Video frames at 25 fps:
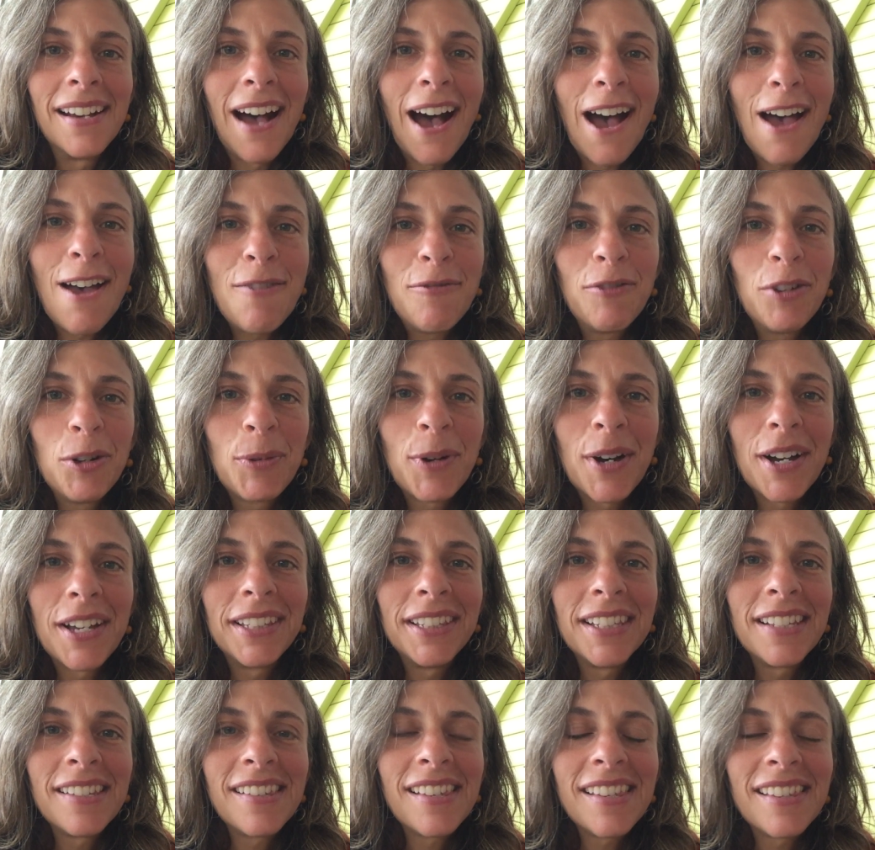Hi
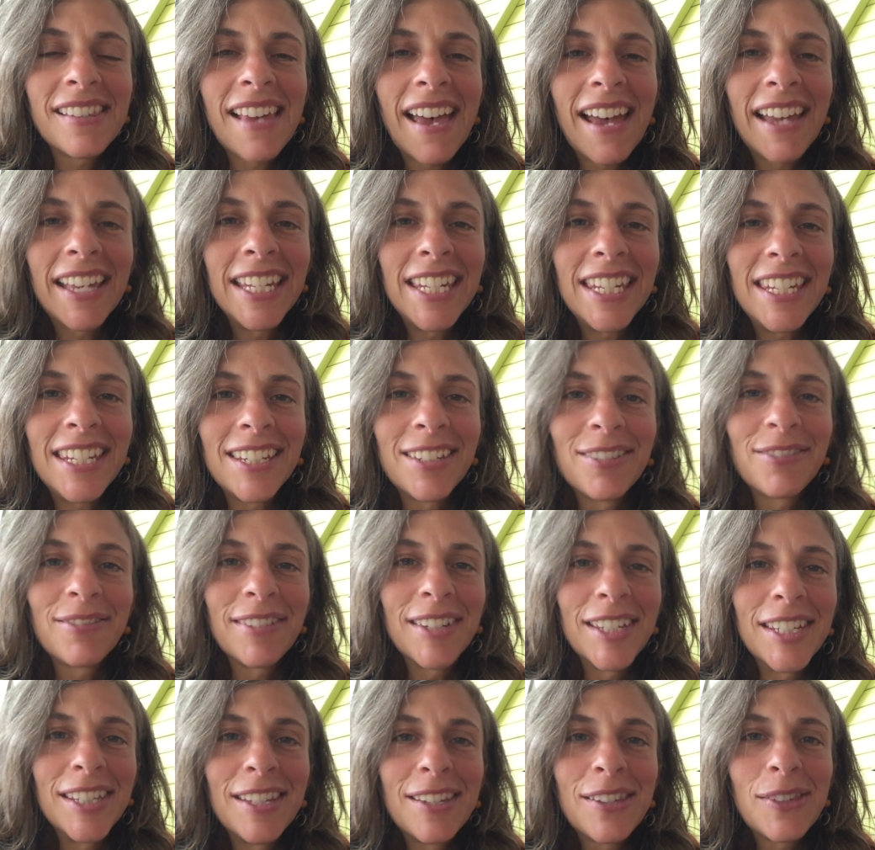everyone, this is Heidi,
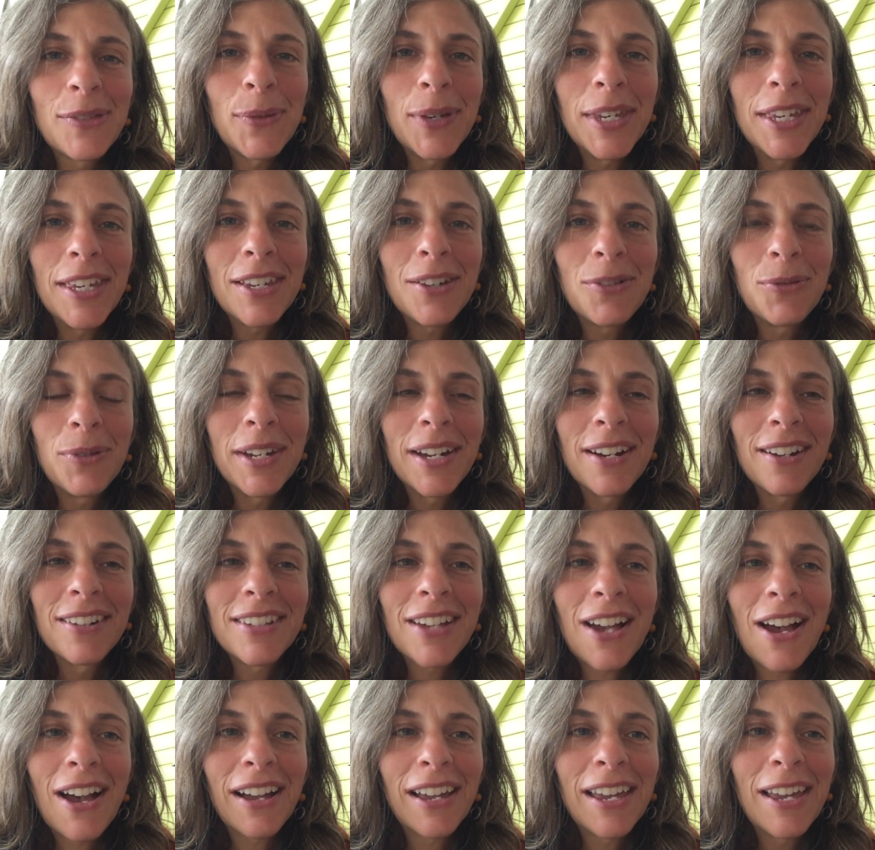and this week we are
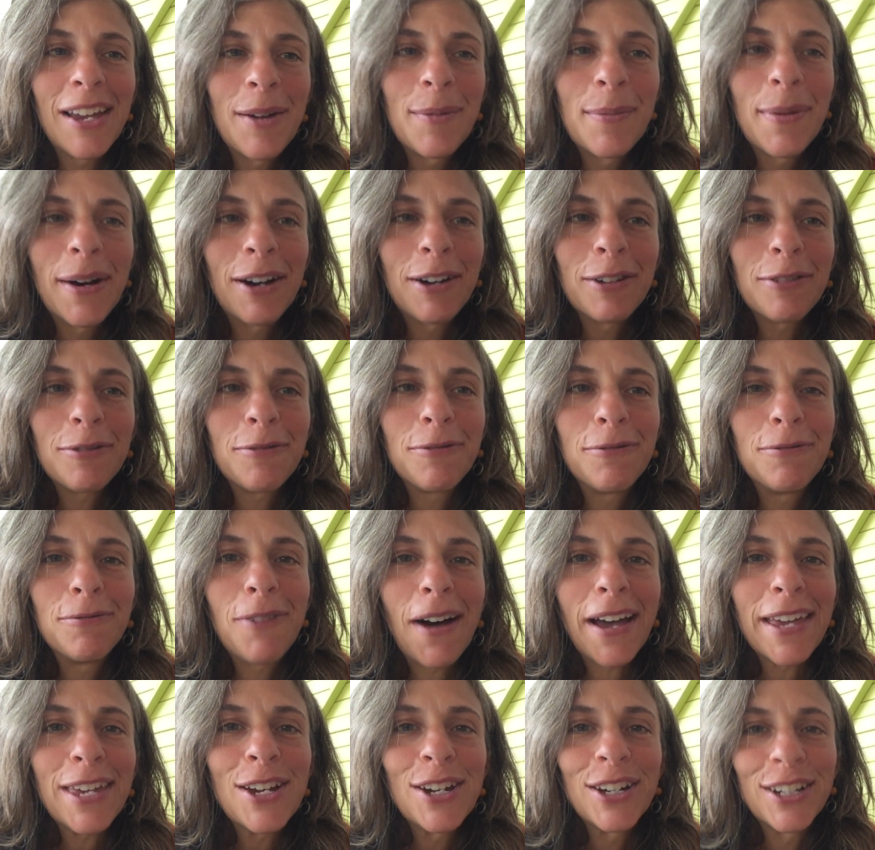talking about
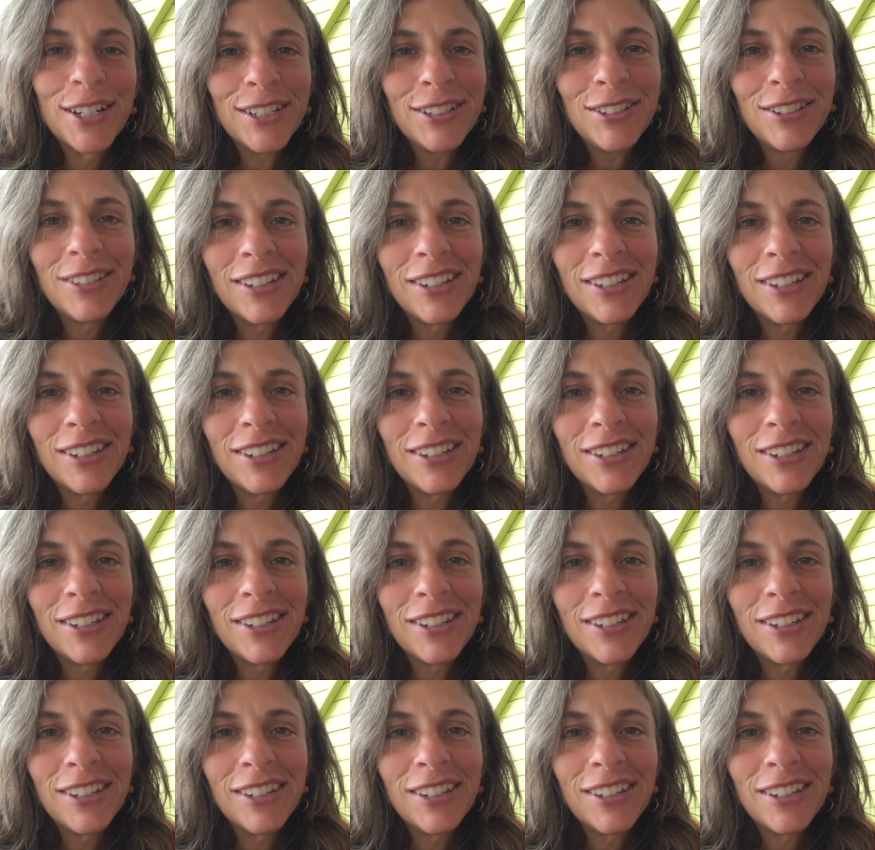fire.